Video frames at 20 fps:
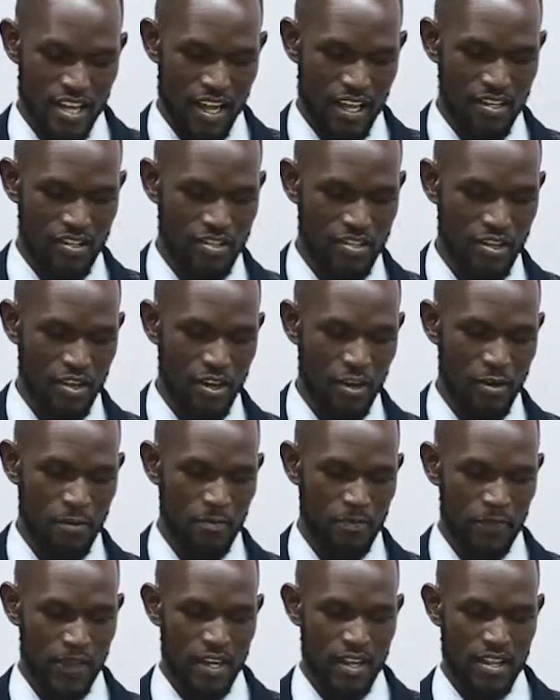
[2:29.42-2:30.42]
And
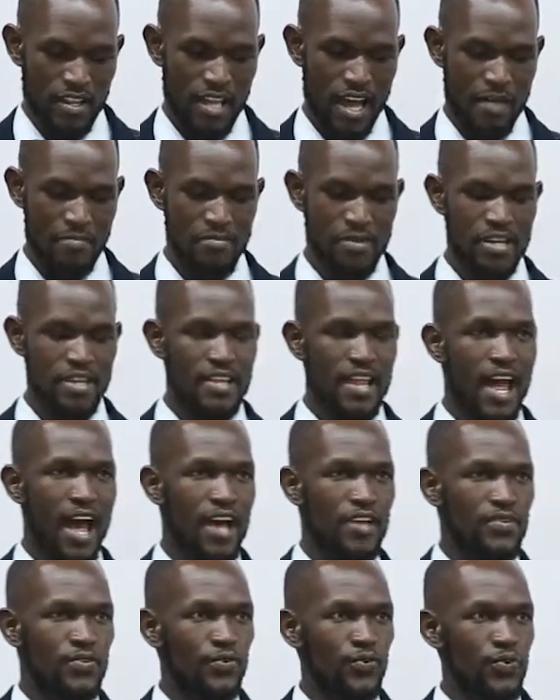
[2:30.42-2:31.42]
so that means
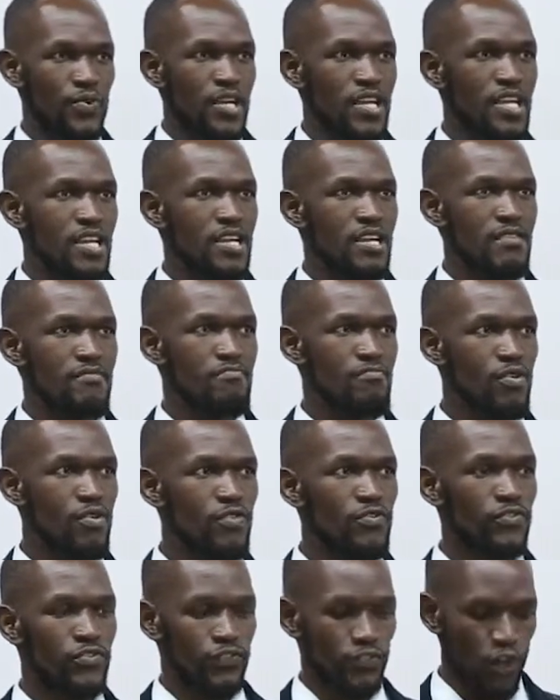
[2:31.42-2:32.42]
as we
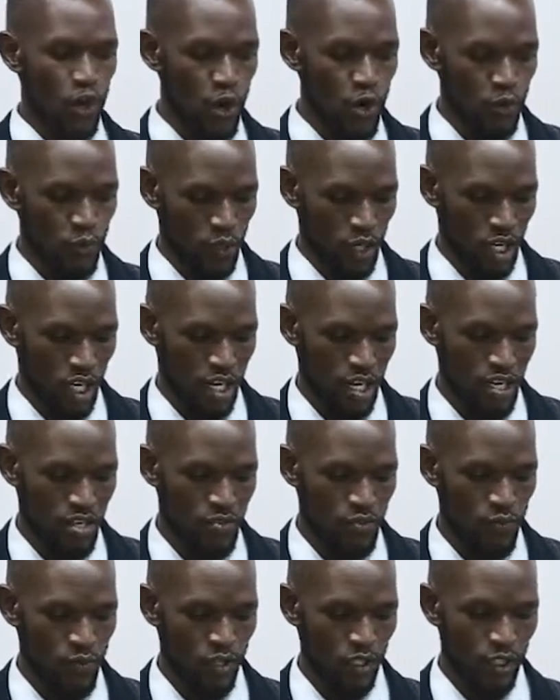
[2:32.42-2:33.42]
move
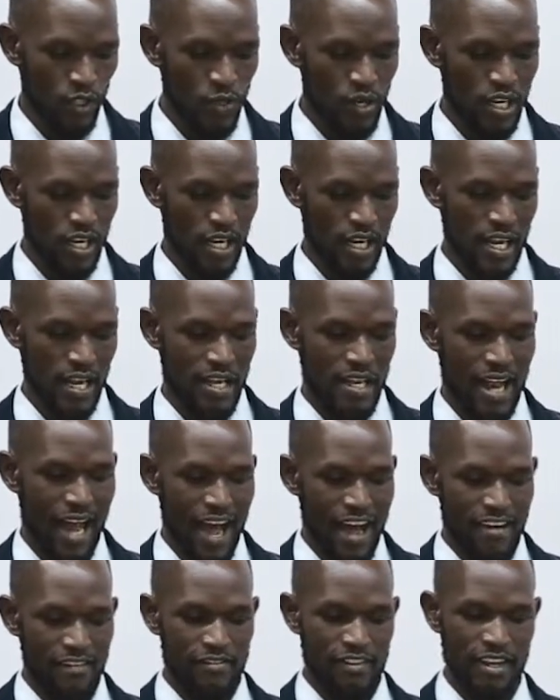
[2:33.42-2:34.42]
forward, we're looking at
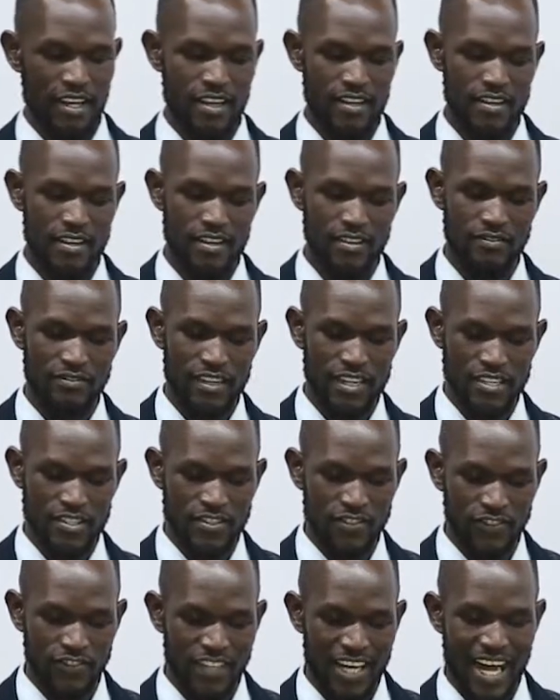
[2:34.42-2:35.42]
having a
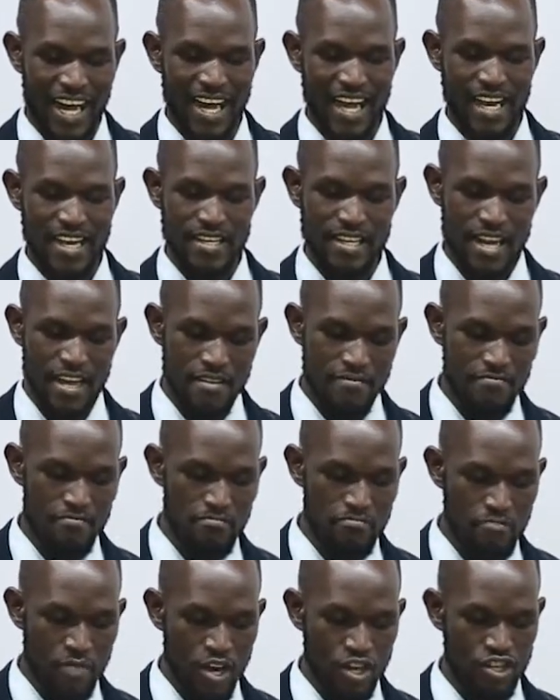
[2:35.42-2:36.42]
diversified
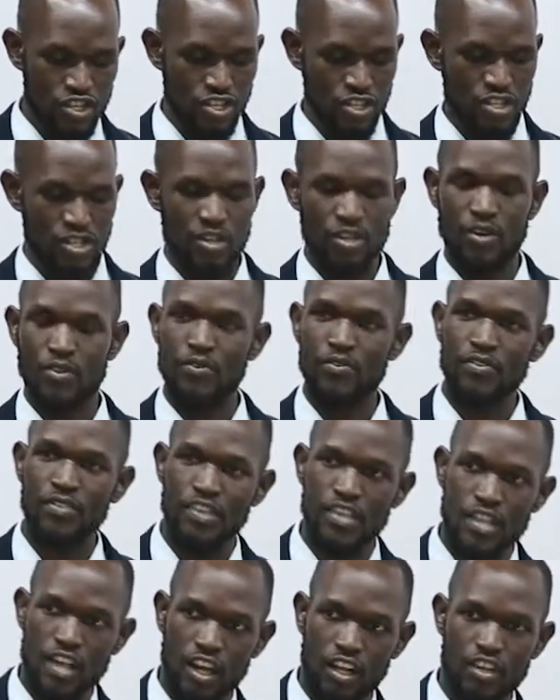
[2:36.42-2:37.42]
missional
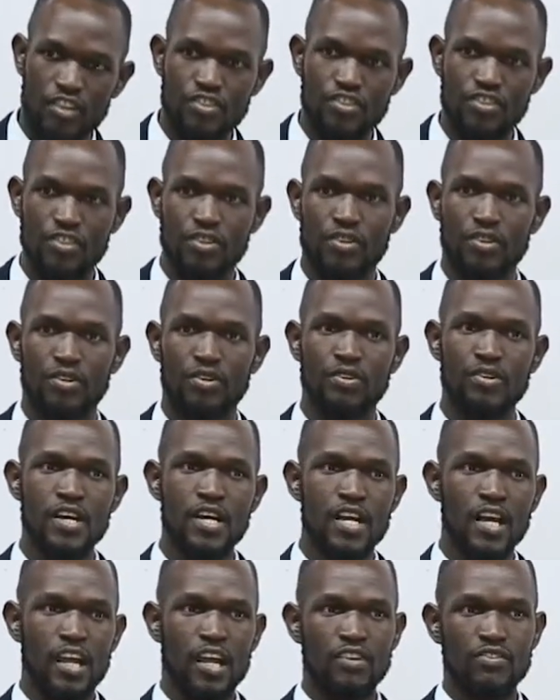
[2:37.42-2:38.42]
theological
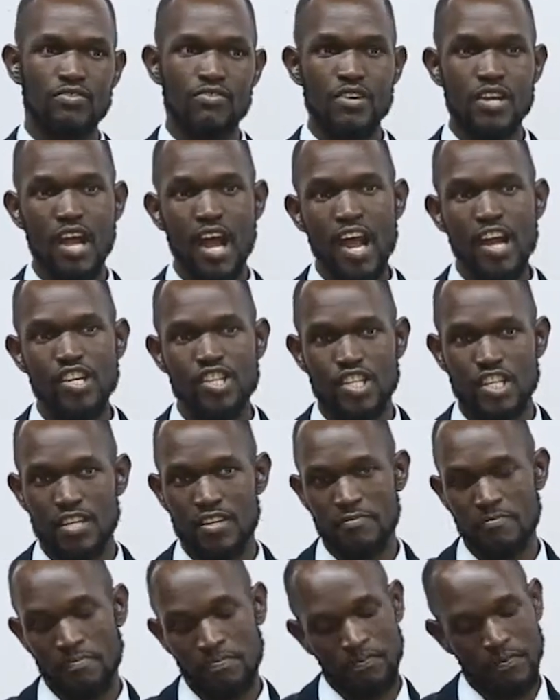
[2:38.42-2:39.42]
education.